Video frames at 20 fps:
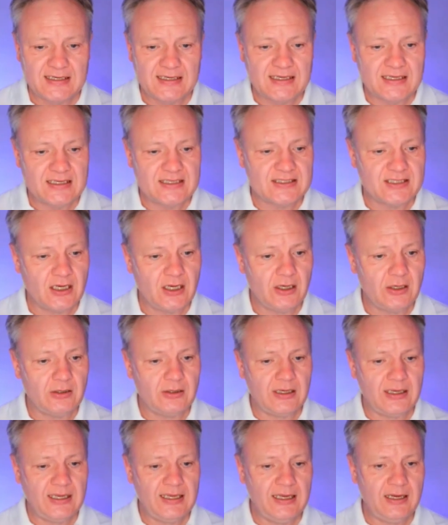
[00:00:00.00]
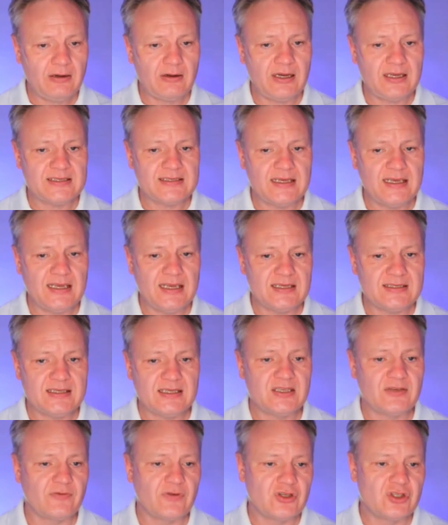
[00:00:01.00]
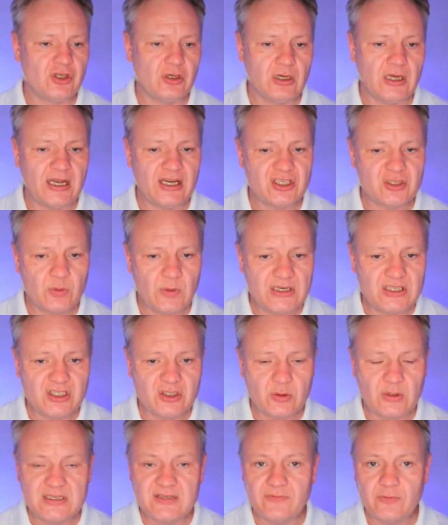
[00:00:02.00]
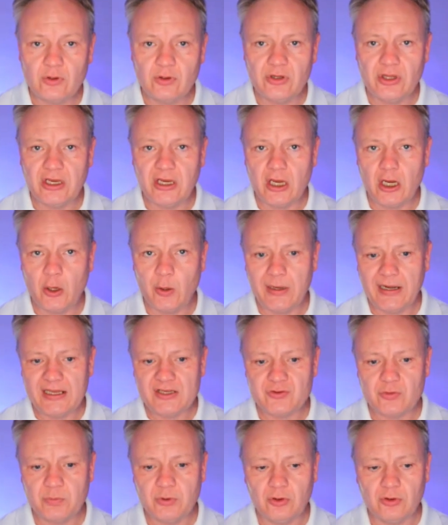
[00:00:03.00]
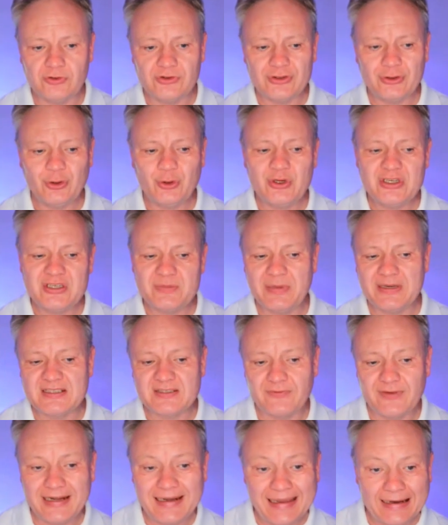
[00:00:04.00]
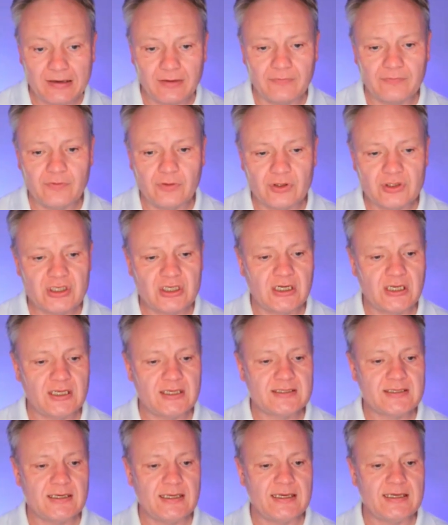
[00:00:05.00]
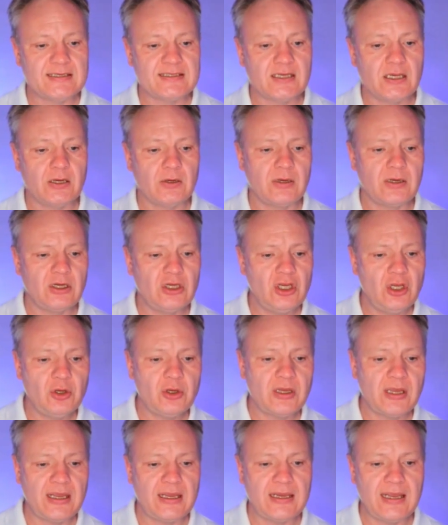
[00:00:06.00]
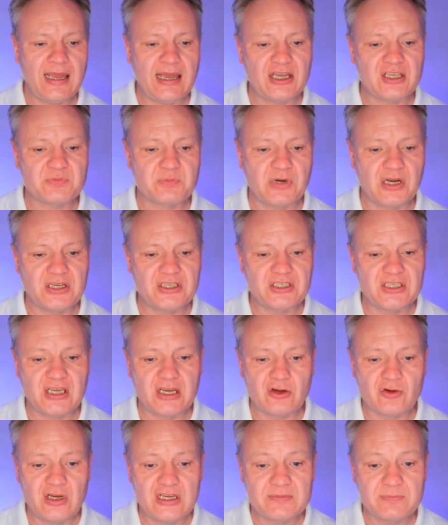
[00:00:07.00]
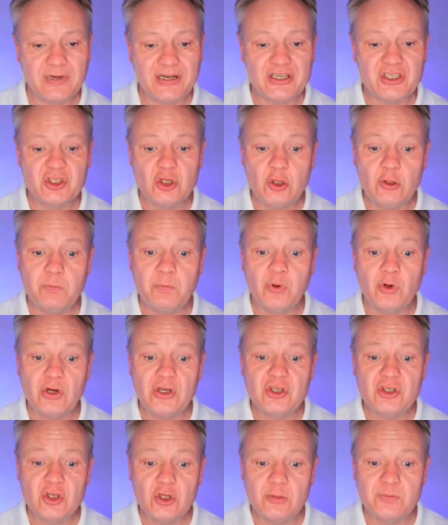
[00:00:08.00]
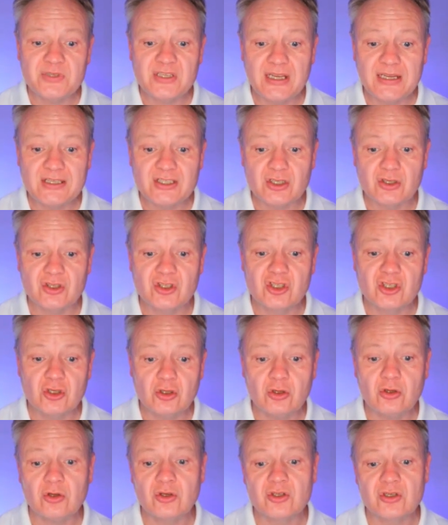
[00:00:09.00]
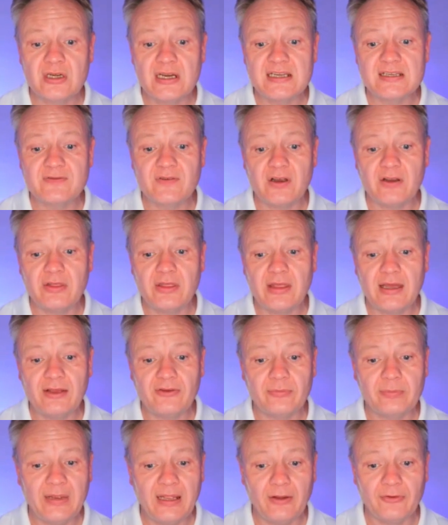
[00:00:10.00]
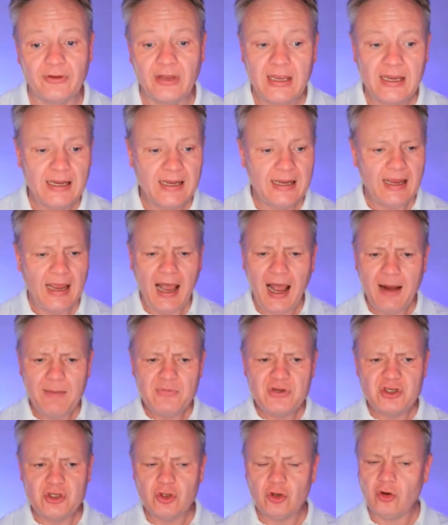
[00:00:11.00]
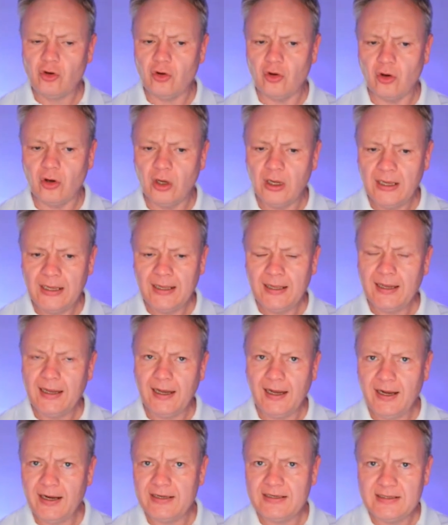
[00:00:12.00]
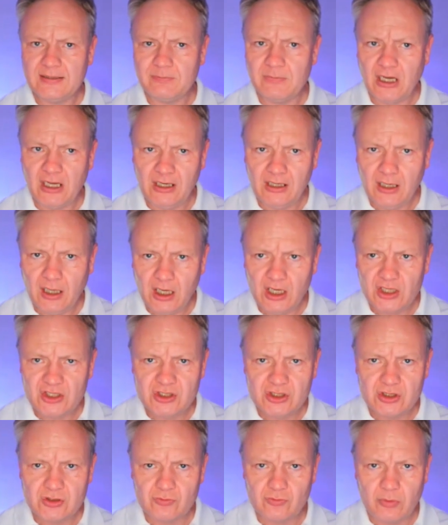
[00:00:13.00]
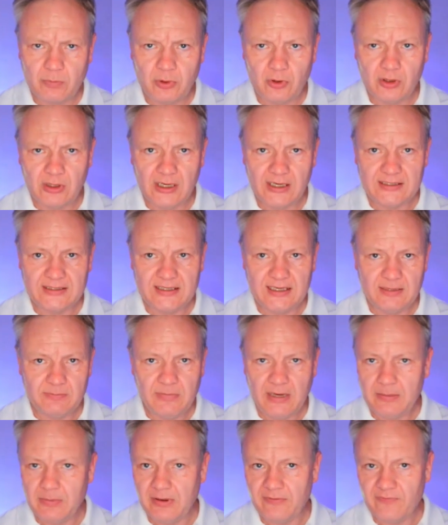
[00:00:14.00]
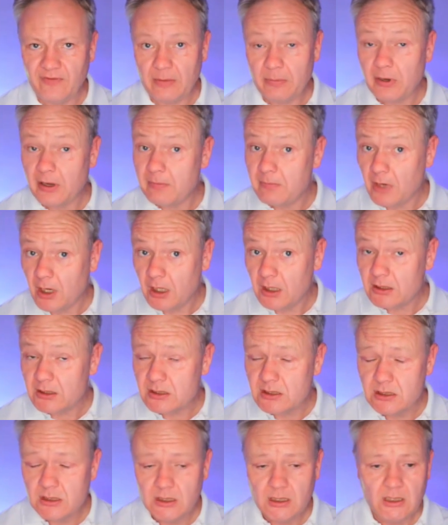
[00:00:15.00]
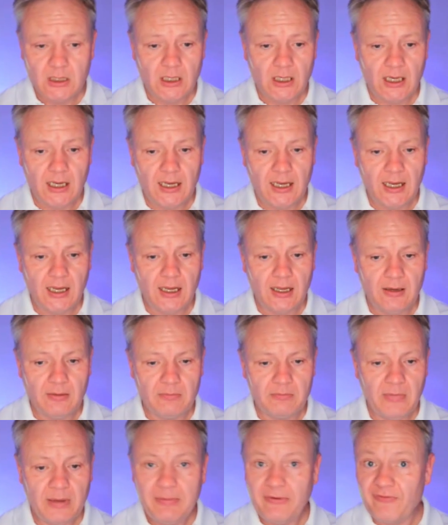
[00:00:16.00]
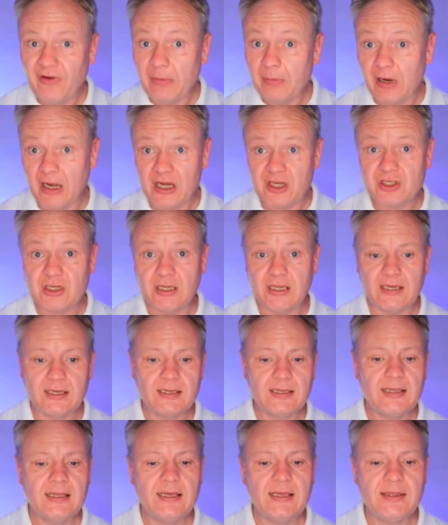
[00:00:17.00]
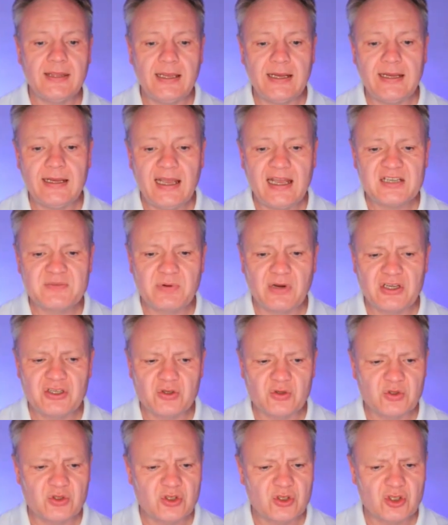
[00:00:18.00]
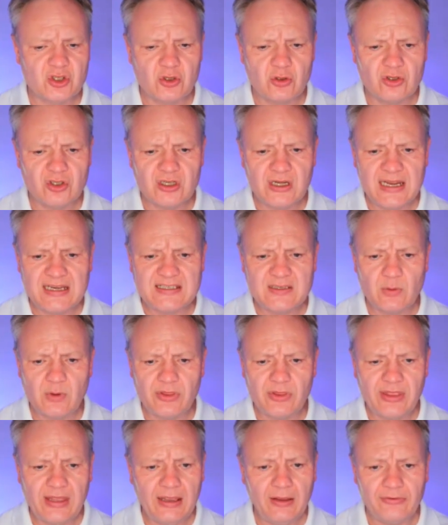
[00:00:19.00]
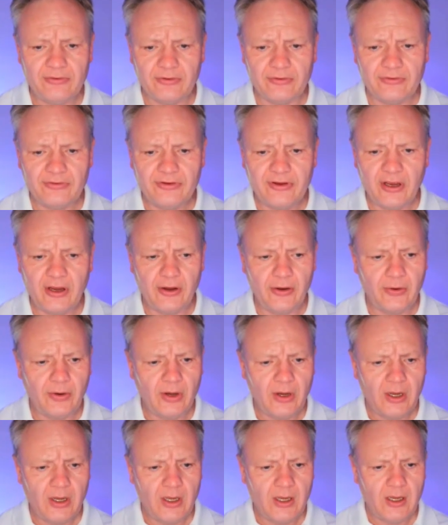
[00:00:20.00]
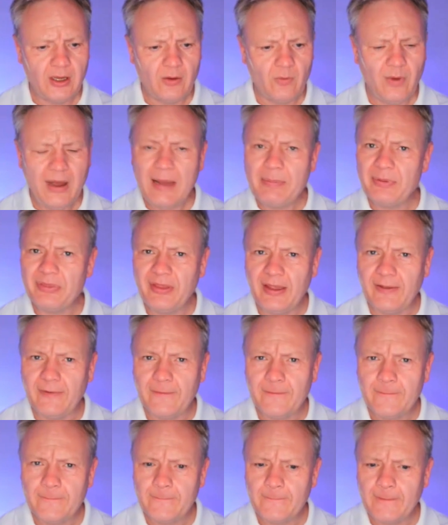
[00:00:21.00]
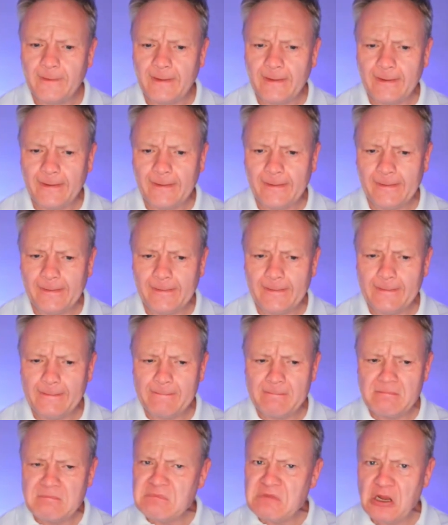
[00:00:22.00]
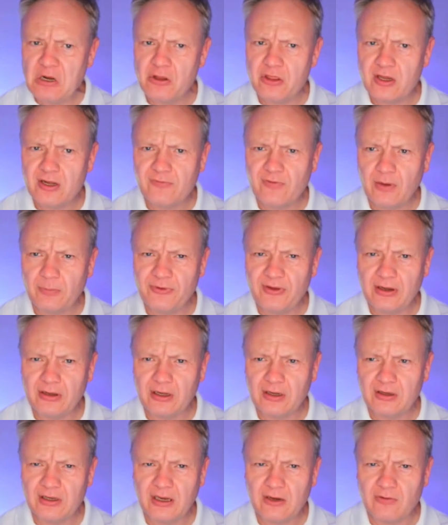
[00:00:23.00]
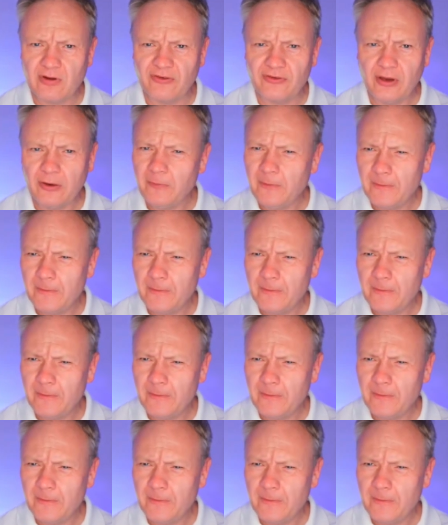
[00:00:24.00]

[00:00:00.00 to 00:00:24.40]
So here it says this is for July 2024, the ONS report. Always a bit of a lag, unfortunately. So UK house prices increased by 2.2% to £285,000. I'm sure my last report I did, maybe February, March, maybe February actually, the house price was 281,000. So what happened there? No 35% decrease, no?